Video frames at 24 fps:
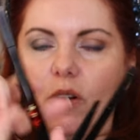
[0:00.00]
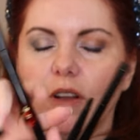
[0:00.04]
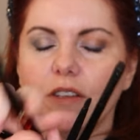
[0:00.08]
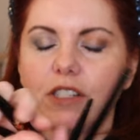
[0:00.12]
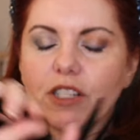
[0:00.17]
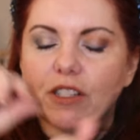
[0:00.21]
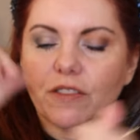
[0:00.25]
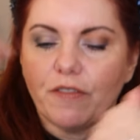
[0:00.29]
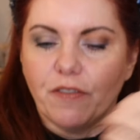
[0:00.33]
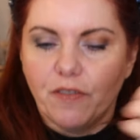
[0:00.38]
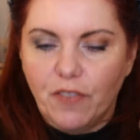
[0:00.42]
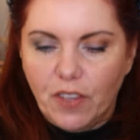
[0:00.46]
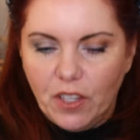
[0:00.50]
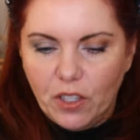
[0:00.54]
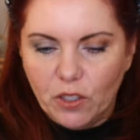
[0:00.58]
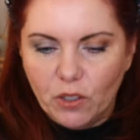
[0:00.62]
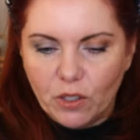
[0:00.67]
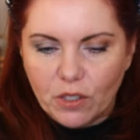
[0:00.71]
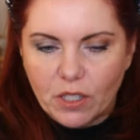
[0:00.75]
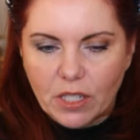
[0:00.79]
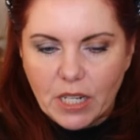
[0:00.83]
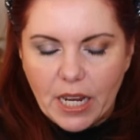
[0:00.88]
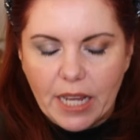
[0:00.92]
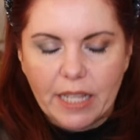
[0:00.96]
It just
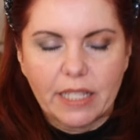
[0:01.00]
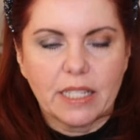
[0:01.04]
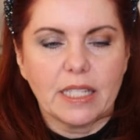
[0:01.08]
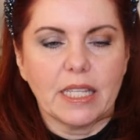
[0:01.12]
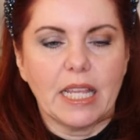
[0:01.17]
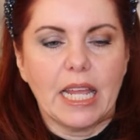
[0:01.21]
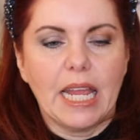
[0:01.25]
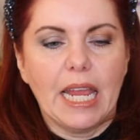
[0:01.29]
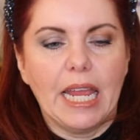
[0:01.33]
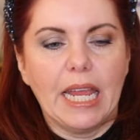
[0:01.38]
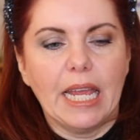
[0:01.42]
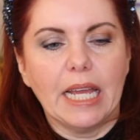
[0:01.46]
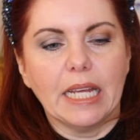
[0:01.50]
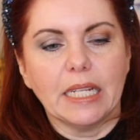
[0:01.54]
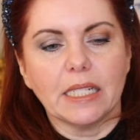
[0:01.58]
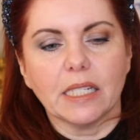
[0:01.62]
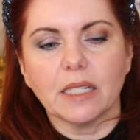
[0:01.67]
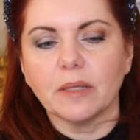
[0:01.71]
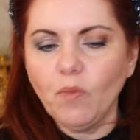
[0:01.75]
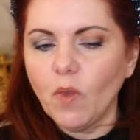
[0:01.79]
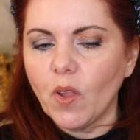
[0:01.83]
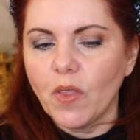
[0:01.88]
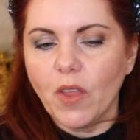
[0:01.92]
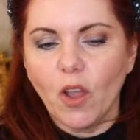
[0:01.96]
feels nice in the
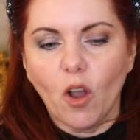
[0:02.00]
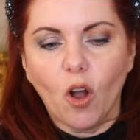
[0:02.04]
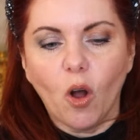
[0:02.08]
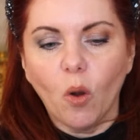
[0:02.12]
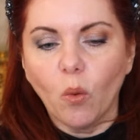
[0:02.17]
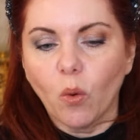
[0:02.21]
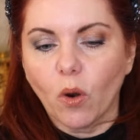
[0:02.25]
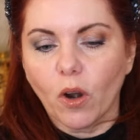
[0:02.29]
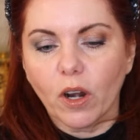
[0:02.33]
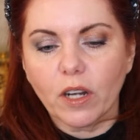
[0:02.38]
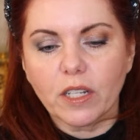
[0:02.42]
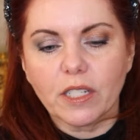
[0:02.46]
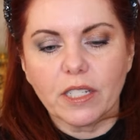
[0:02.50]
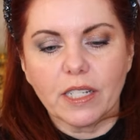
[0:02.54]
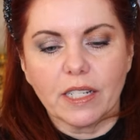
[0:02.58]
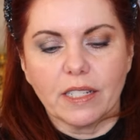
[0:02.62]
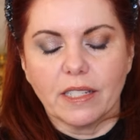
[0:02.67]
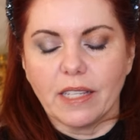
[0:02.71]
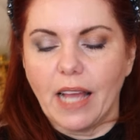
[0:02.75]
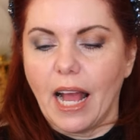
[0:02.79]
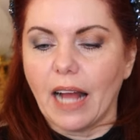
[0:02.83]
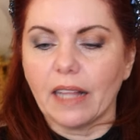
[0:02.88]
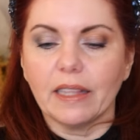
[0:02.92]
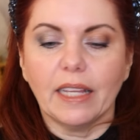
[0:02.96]
hand. They all worked
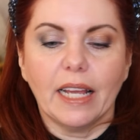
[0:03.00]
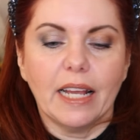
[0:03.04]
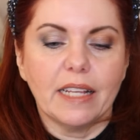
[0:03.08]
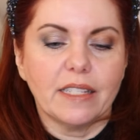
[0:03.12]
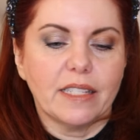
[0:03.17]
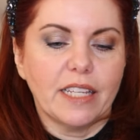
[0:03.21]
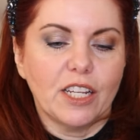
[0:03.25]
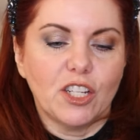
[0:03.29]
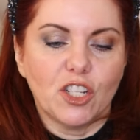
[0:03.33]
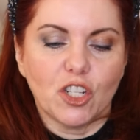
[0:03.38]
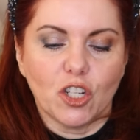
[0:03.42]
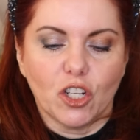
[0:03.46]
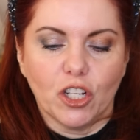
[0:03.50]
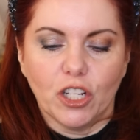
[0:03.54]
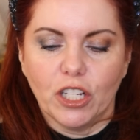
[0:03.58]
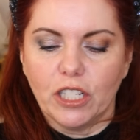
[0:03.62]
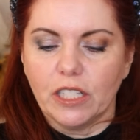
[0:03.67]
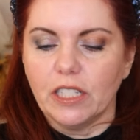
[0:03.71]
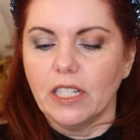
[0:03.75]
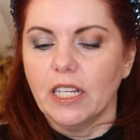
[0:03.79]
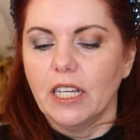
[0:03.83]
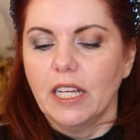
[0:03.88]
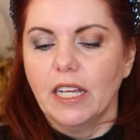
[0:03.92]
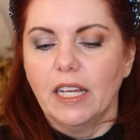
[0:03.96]
exactly as they
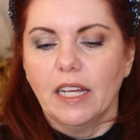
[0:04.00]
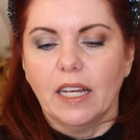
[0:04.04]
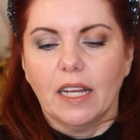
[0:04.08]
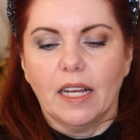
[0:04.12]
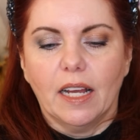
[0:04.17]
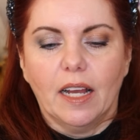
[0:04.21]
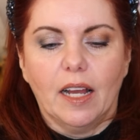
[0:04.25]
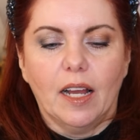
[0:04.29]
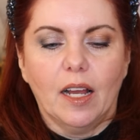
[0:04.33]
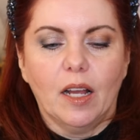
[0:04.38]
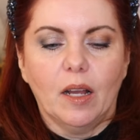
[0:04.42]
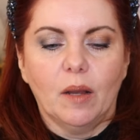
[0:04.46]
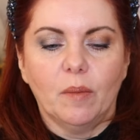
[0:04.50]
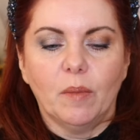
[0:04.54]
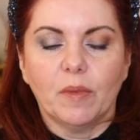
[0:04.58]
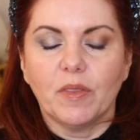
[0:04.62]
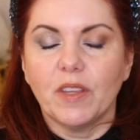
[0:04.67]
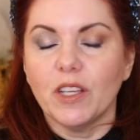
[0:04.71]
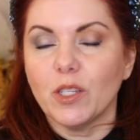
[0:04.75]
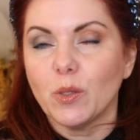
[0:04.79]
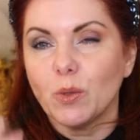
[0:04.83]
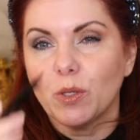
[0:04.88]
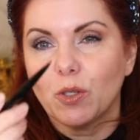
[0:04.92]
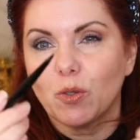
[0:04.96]
should. Um,
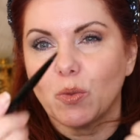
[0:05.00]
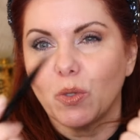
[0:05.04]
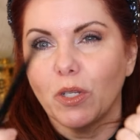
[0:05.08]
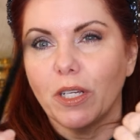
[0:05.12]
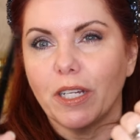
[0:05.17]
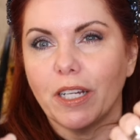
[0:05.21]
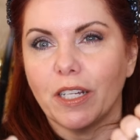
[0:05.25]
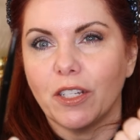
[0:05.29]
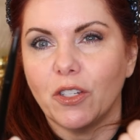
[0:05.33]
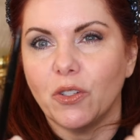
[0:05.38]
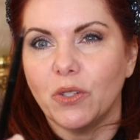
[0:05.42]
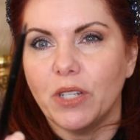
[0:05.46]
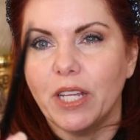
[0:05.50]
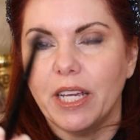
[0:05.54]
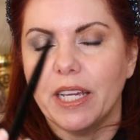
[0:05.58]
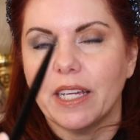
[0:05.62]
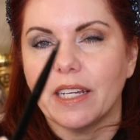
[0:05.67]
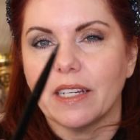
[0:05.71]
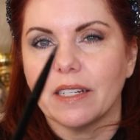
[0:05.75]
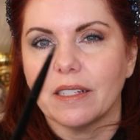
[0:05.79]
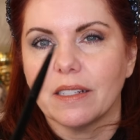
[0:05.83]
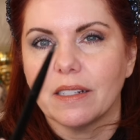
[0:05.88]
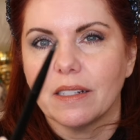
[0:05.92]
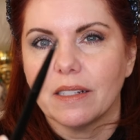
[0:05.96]
this one's really a
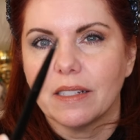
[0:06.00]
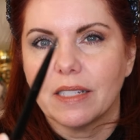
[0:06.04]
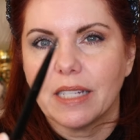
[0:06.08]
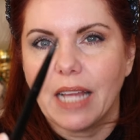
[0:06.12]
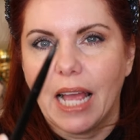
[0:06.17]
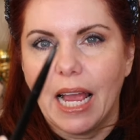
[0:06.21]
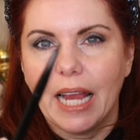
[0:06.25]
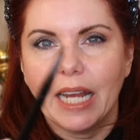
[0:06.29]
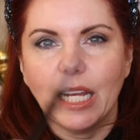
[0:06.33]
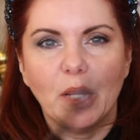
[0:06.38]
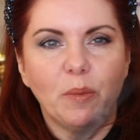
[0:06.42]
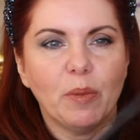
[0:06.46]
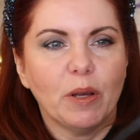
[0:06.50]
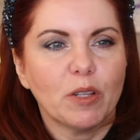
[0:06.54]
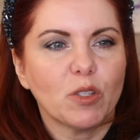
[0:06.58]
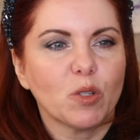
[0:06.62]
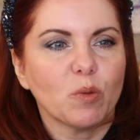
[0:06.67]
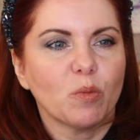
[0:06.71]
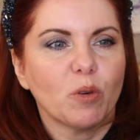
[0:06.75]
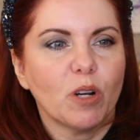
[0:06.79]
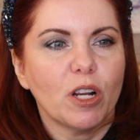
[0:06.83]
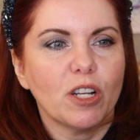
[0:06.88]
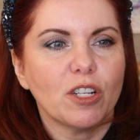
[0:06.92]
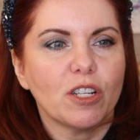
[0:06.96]
unique tiny
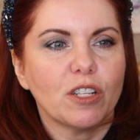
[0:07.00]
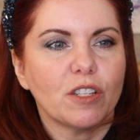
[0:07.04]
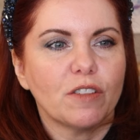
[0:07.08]
pencil brush.